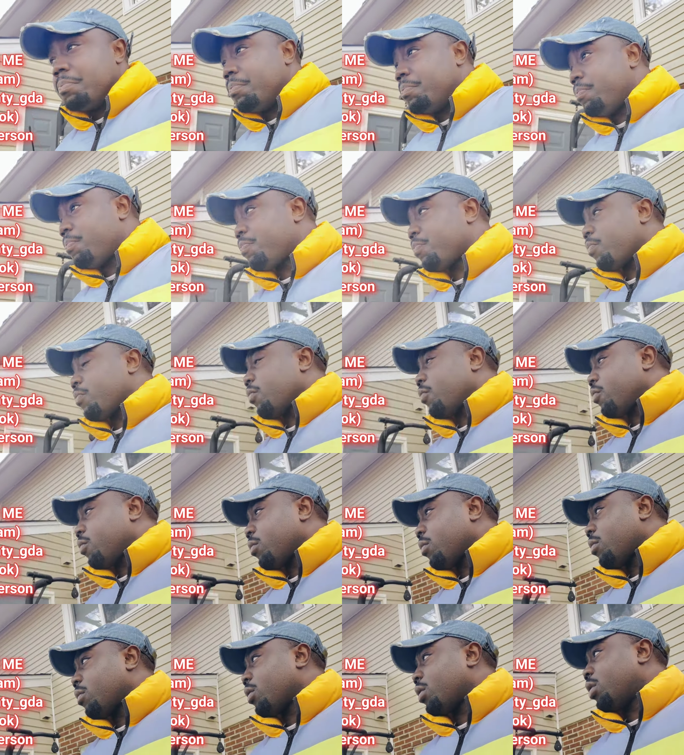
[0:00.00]

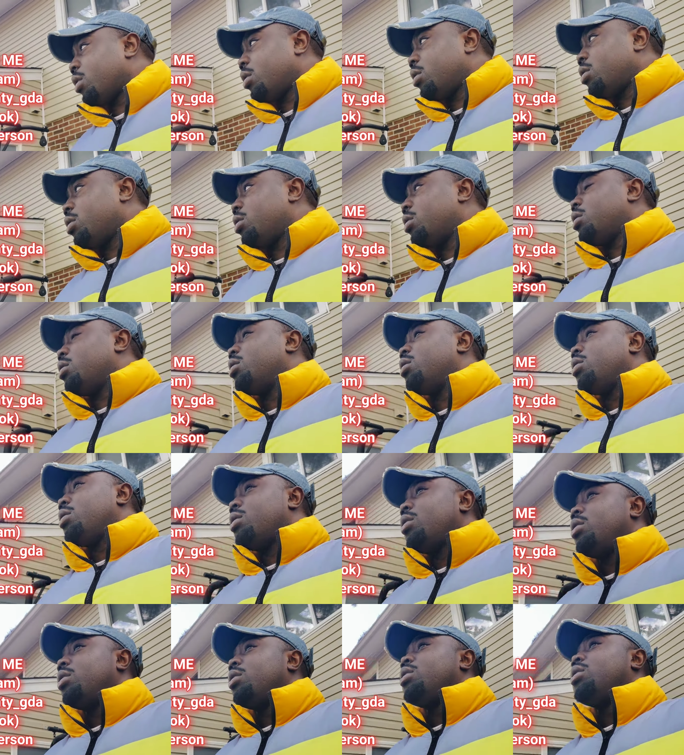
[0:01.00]

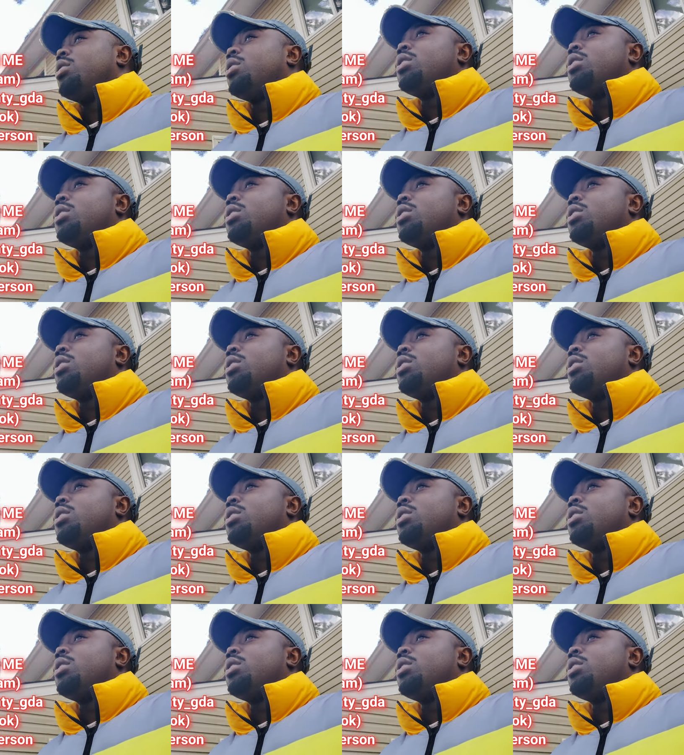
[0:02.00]
(no one is talking)